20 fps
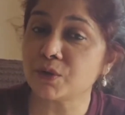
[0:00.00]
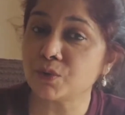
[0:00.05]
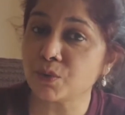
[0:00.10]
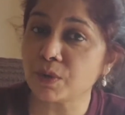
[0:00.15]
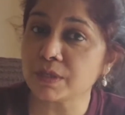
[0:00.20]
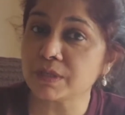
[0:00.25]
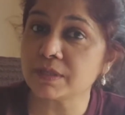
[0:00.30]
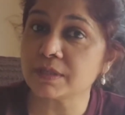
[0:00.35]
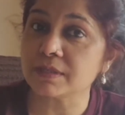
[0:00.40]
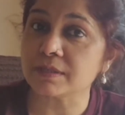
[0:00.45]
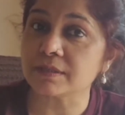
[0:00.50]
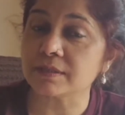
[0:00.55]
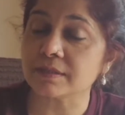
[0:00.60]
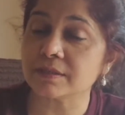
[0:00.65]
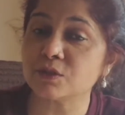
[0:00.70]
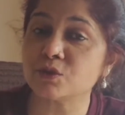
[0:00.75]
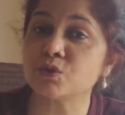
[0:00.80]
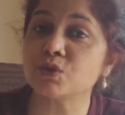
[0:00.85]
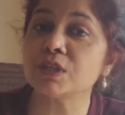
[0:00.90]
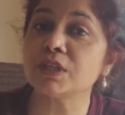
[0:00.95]
adventure
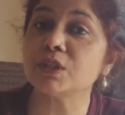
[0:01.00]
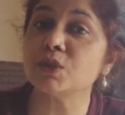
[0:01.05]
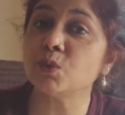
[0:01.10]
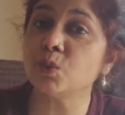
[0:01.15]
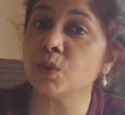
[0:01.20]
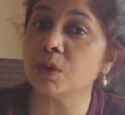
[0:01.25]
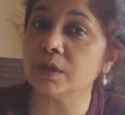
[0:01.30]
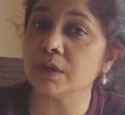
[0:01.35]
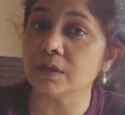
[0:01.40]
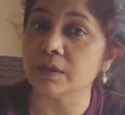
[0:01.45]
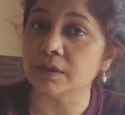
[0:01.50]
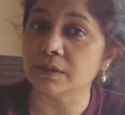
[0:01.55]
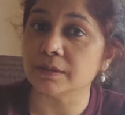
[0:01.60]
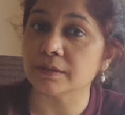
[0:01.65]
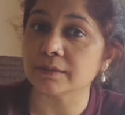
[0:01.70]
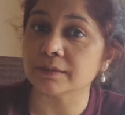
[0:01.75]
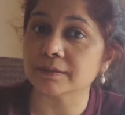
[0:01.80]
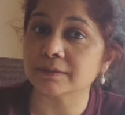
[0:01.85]
to see the world,